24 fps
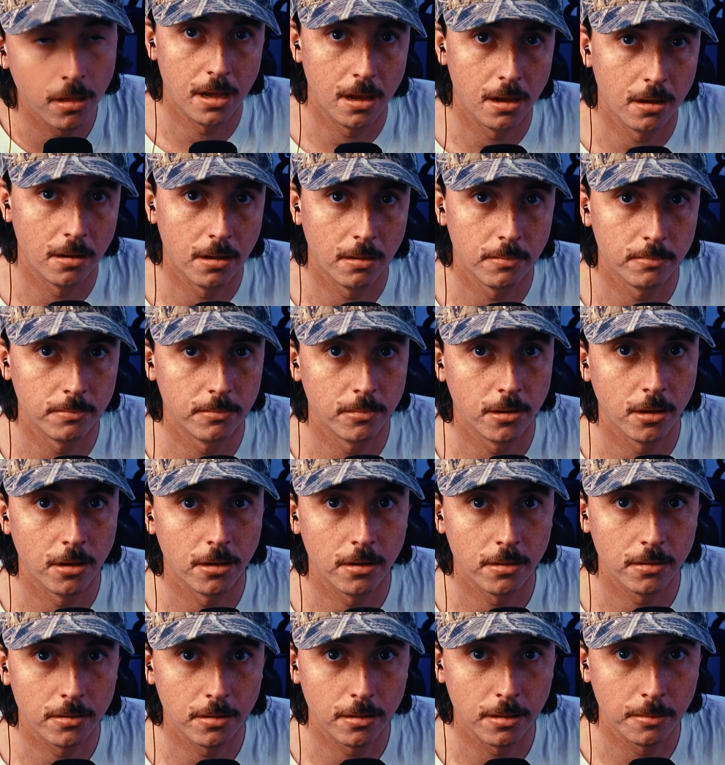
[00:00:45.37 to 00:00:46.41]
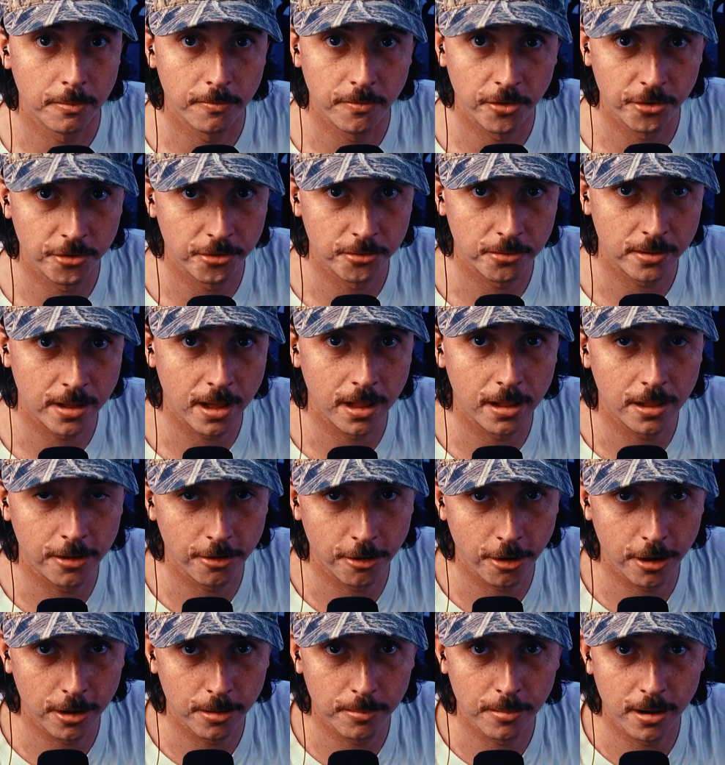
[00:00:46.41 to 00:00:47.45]
Now, I'm not a professional color
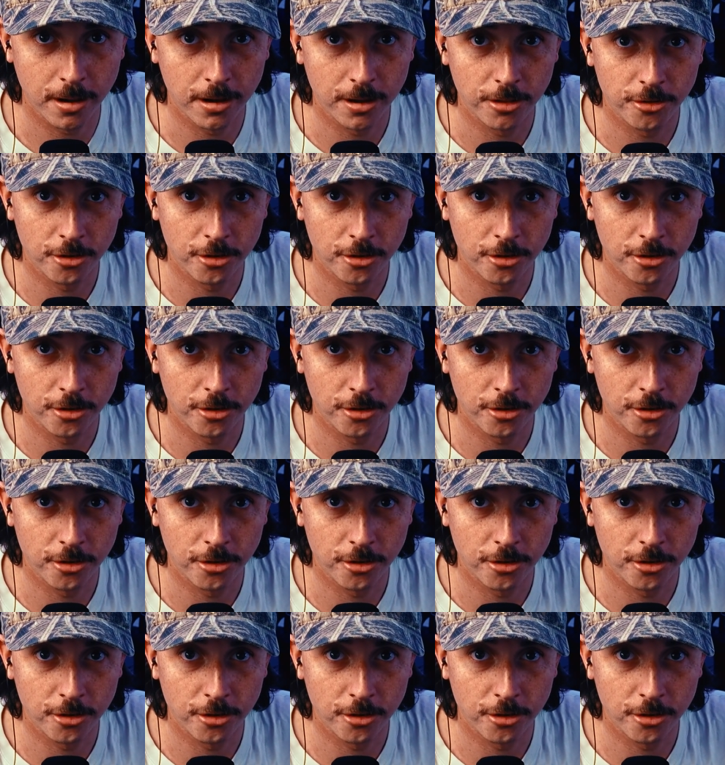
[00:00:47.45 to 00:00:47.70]
grader by